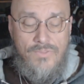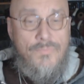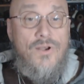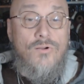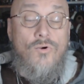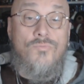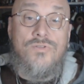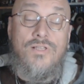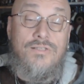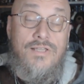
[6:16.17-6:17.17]
They better
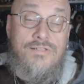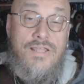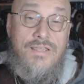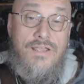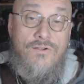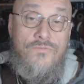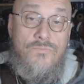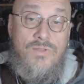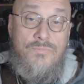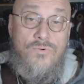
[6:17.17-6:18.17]
hope that they take care of
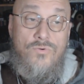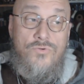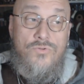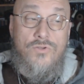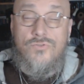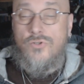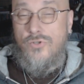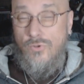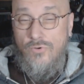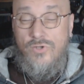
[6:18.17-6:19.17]
the people who do their
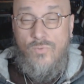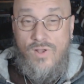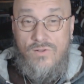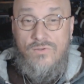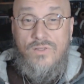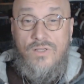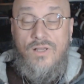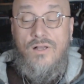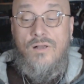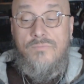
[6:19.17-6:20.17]
security well,
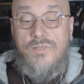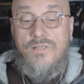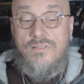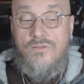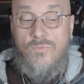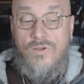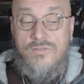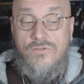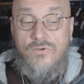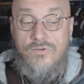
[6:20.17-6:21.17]
because
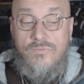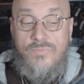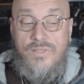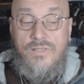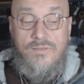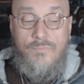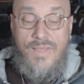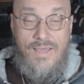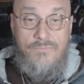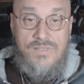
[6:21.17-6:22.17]
otherwise they're going to be in
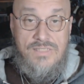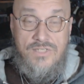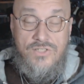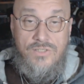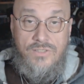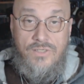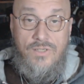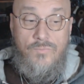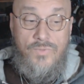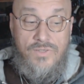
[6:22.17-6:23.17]
a bad position.
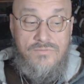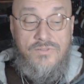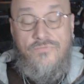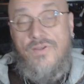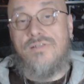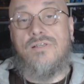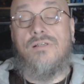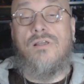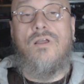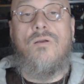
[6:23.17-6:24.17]
Because let's face
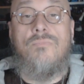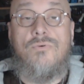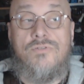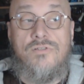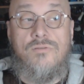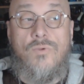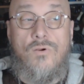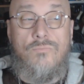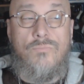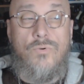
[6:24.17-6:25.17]
it, most of them
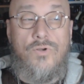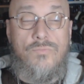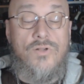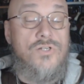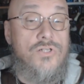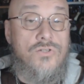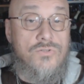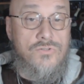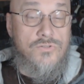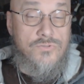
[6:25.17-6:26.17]
are pretty much
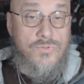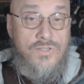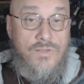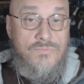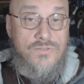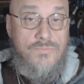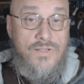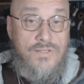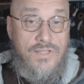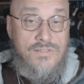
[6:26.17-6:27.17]
useless when it comes to
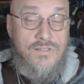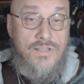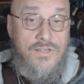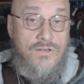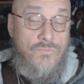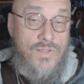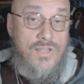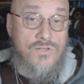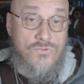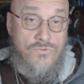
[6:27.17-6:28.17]
things like, you know,
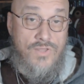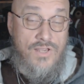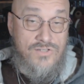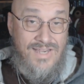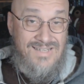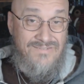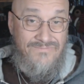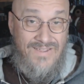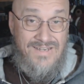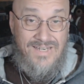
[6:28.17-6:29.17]
making sure that they actually get
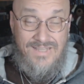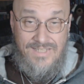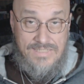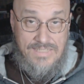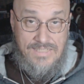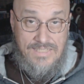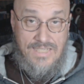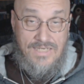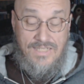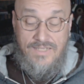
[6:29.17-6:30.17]
defended and things like
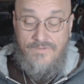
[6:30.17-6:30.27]
that.